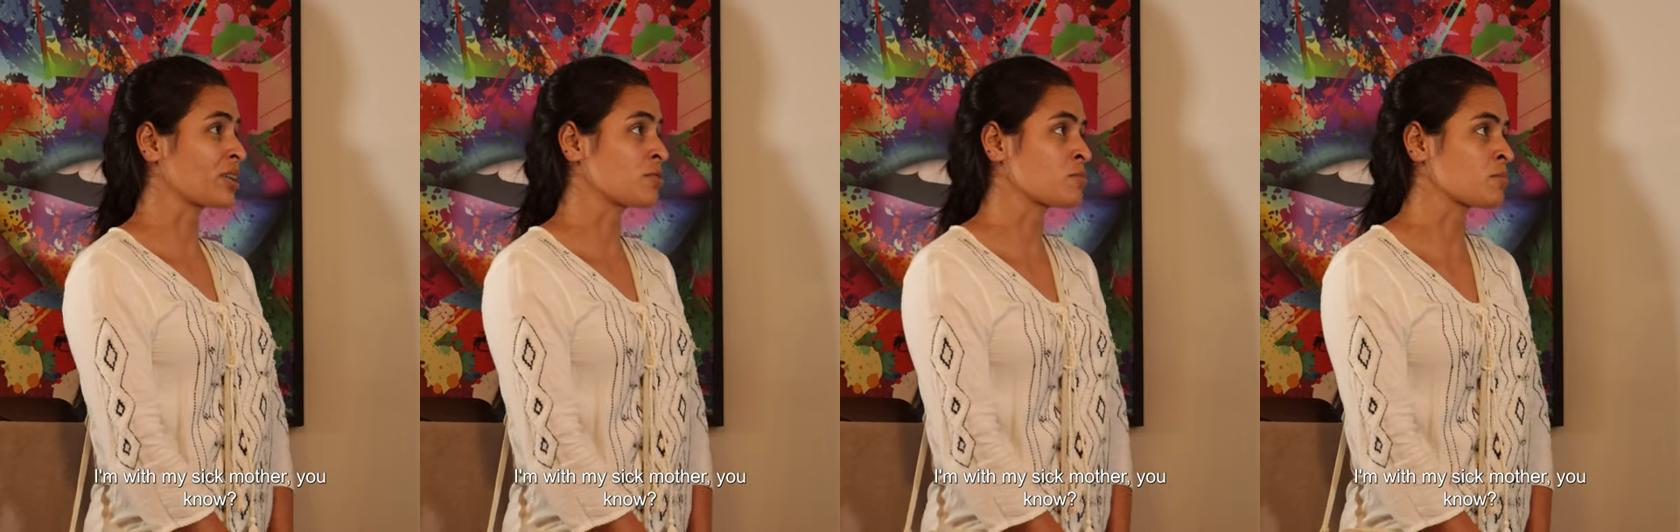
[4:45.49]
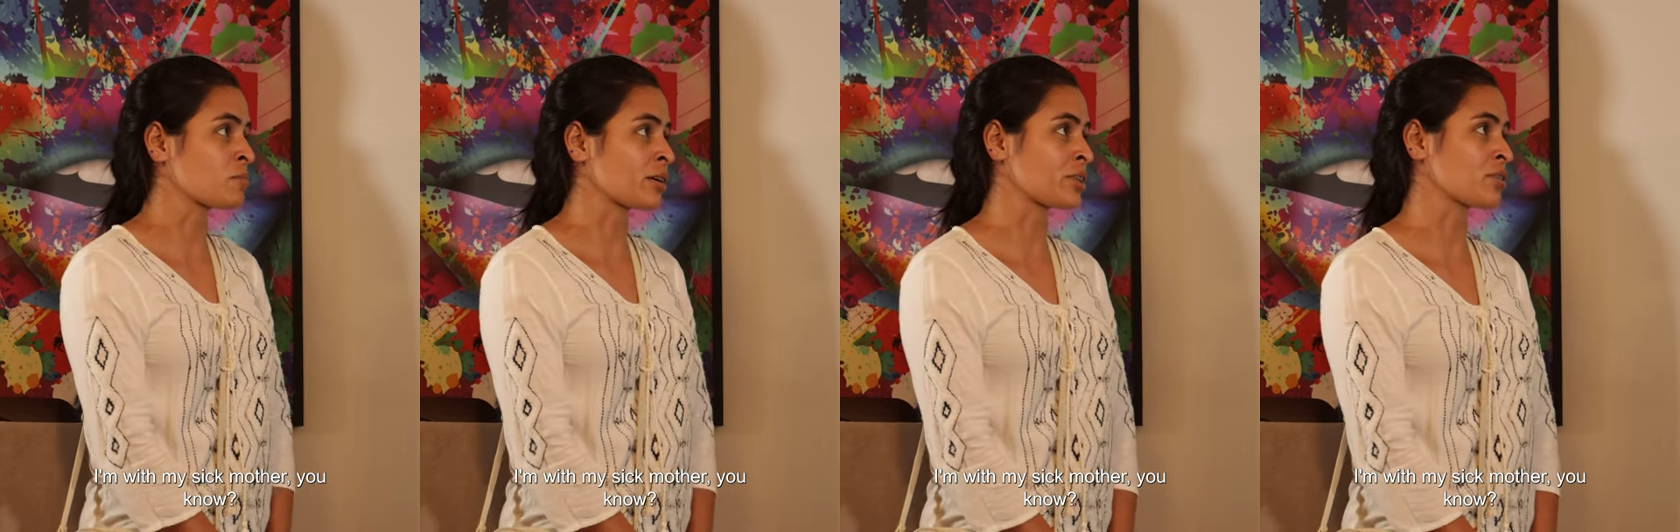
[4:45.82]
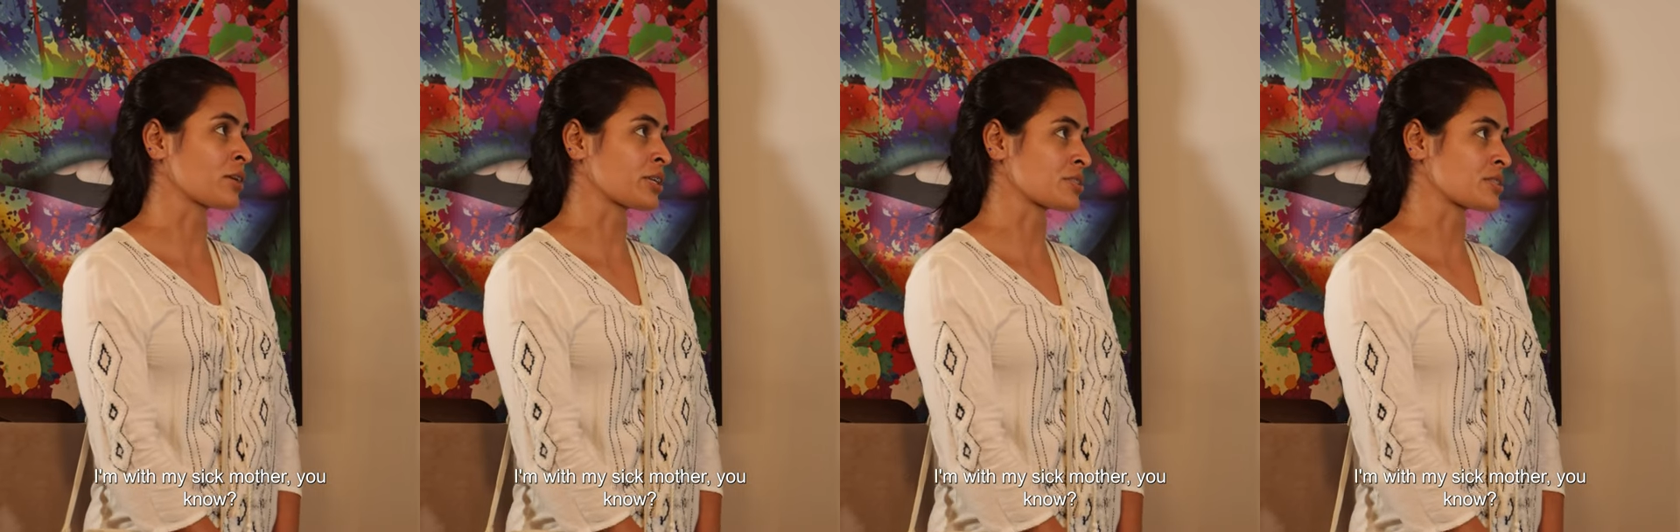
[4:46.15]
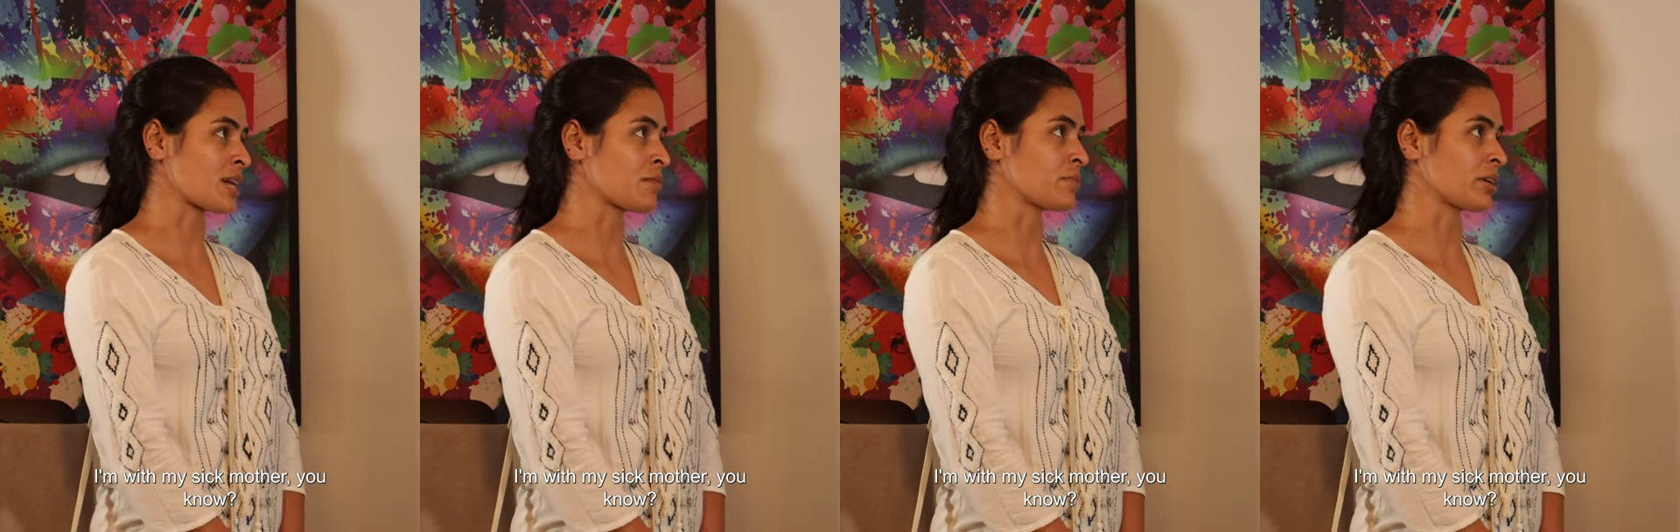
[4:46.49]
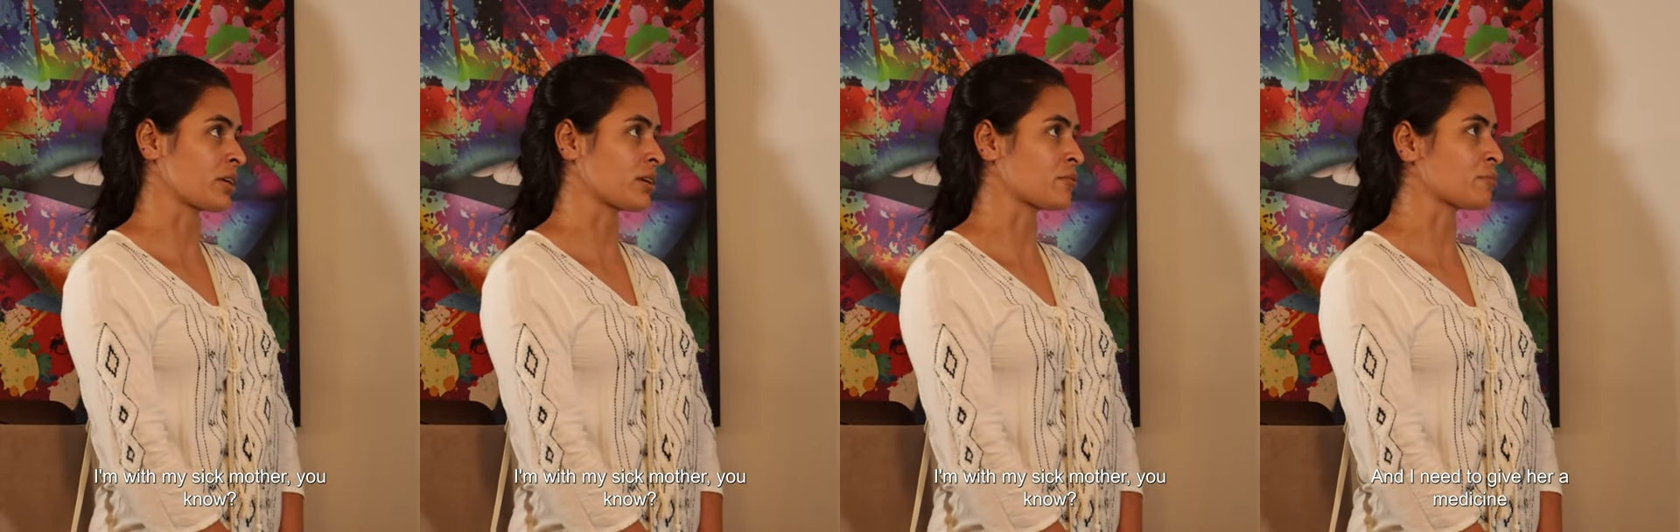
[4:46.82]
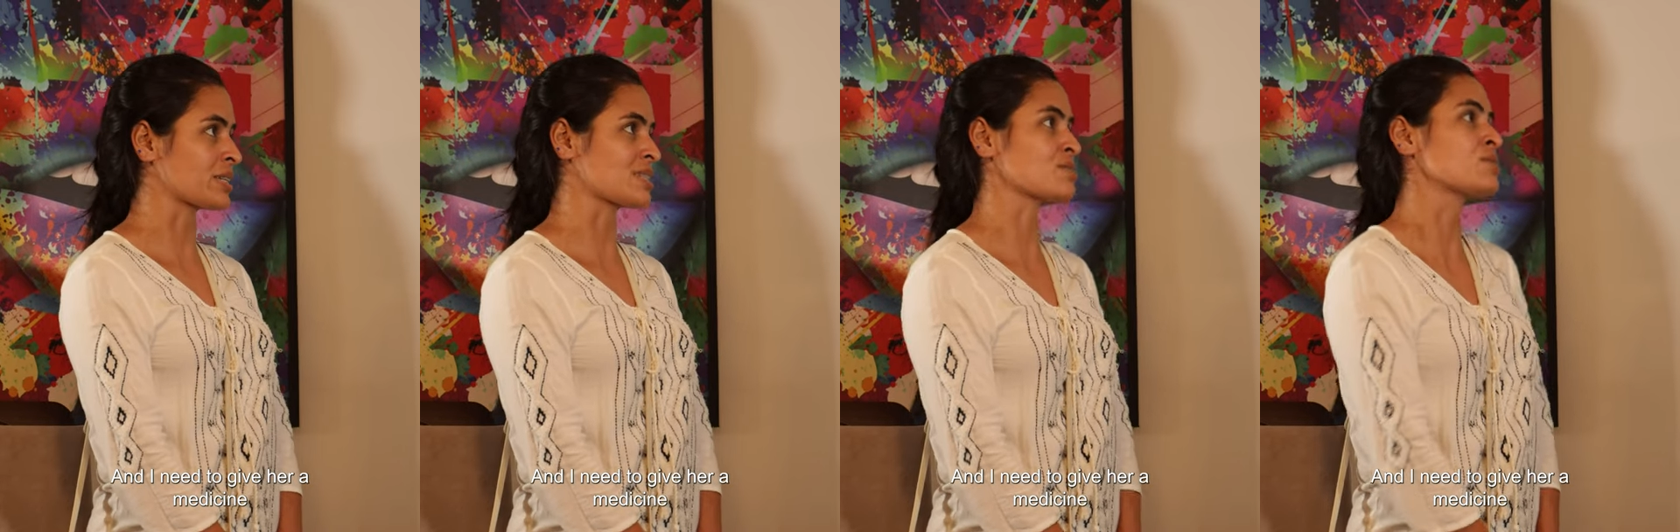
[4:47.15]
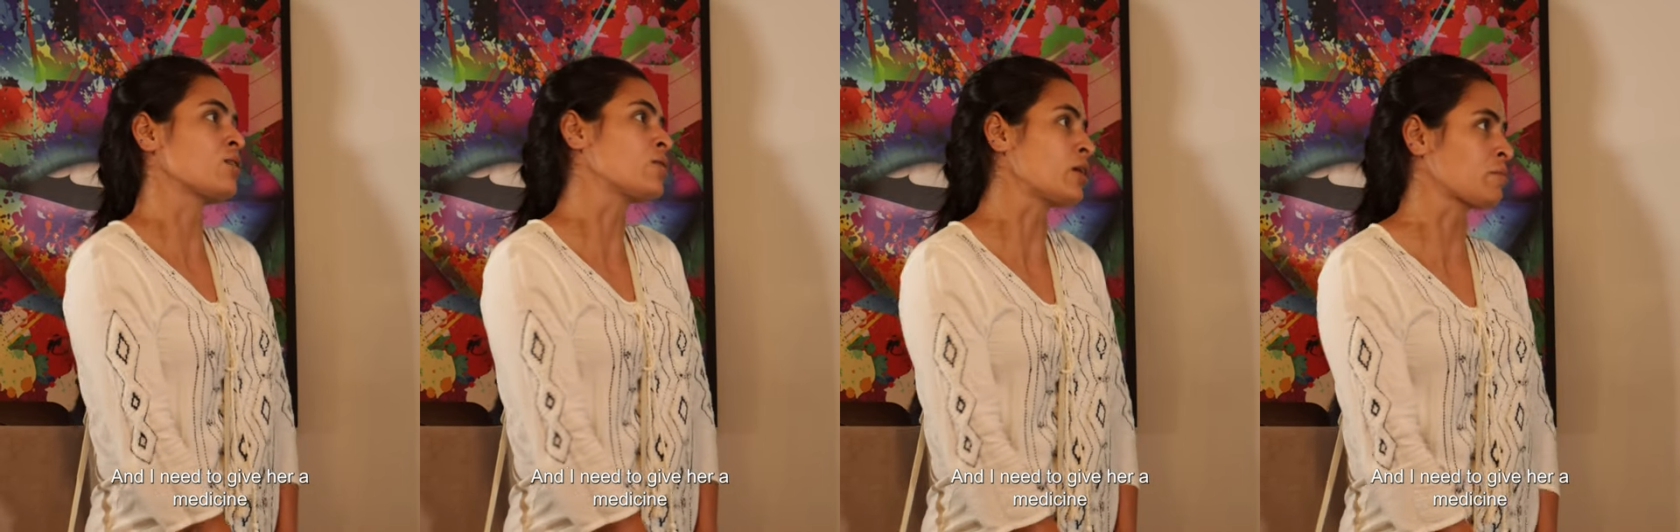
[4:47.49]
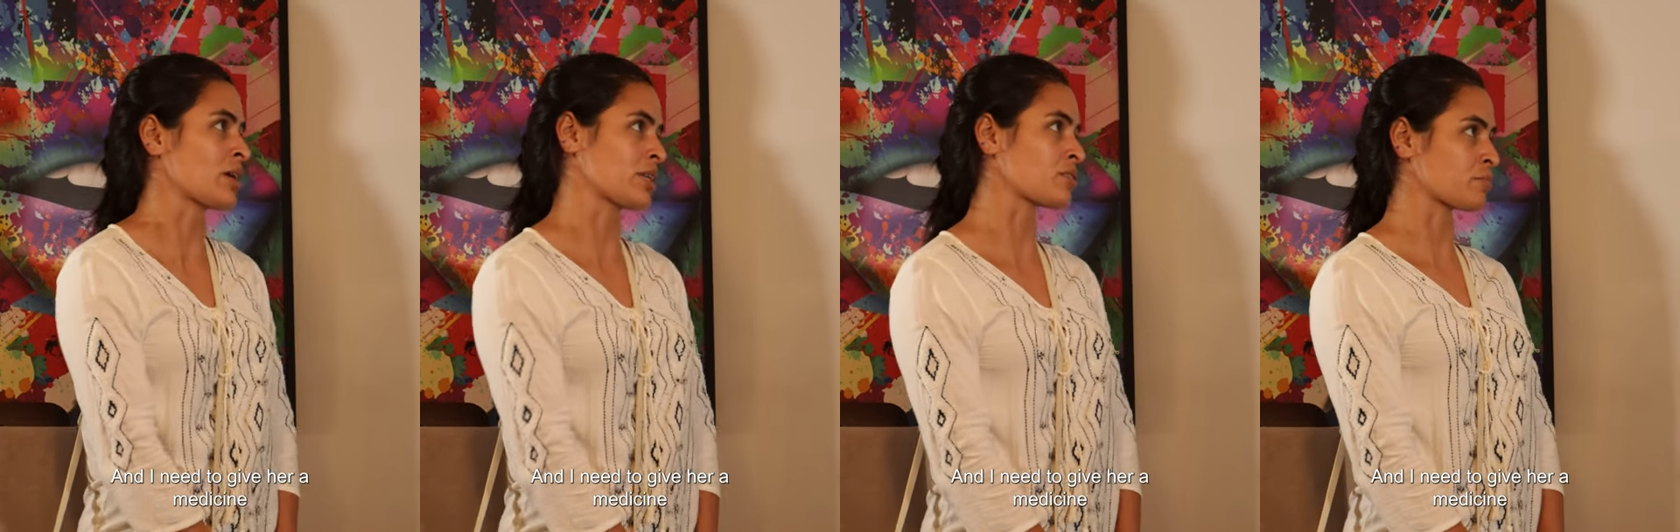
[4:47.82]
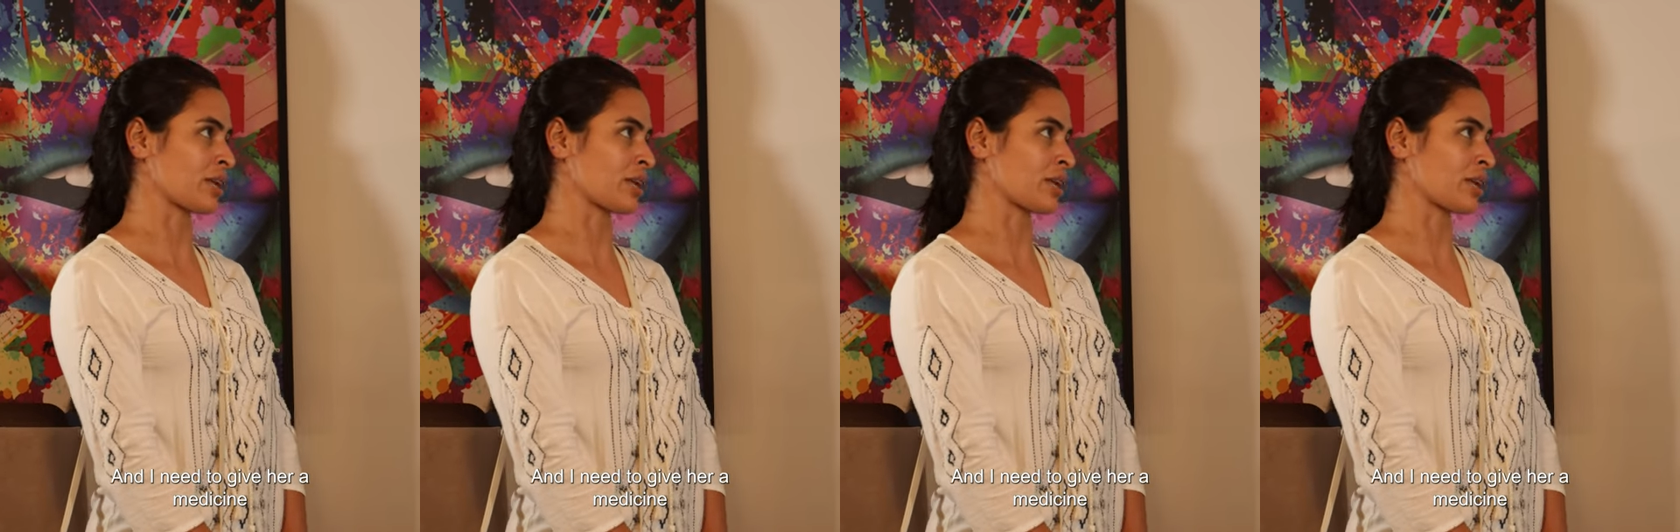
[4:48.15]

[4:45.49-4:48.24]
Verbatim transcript: with my sick mother, you know, and I need to give her a